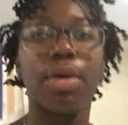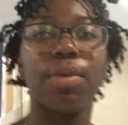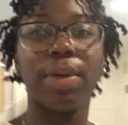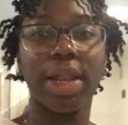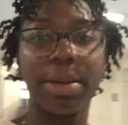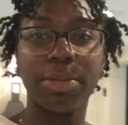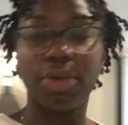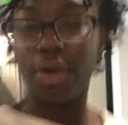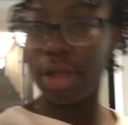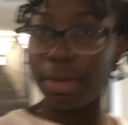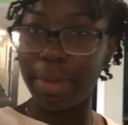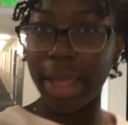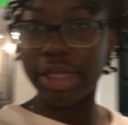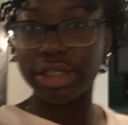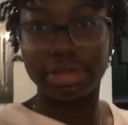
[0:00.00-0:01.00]
Well, I'm going
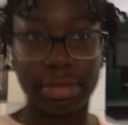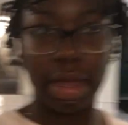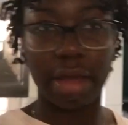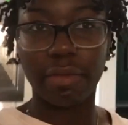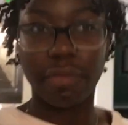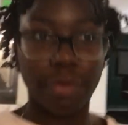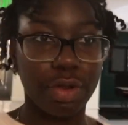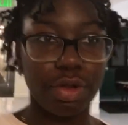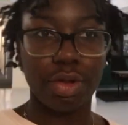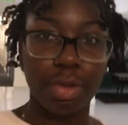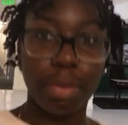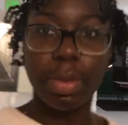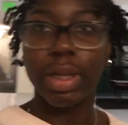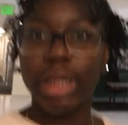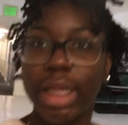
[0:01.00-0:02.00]
back to my
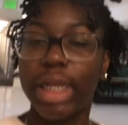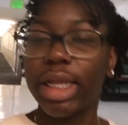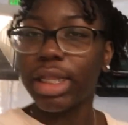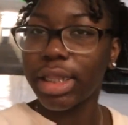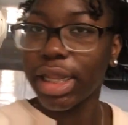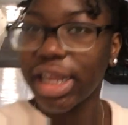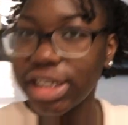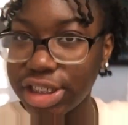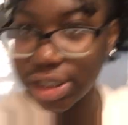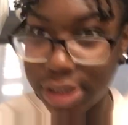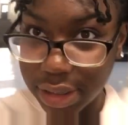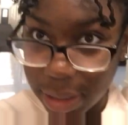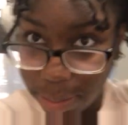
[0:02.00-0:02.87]
room. Let's just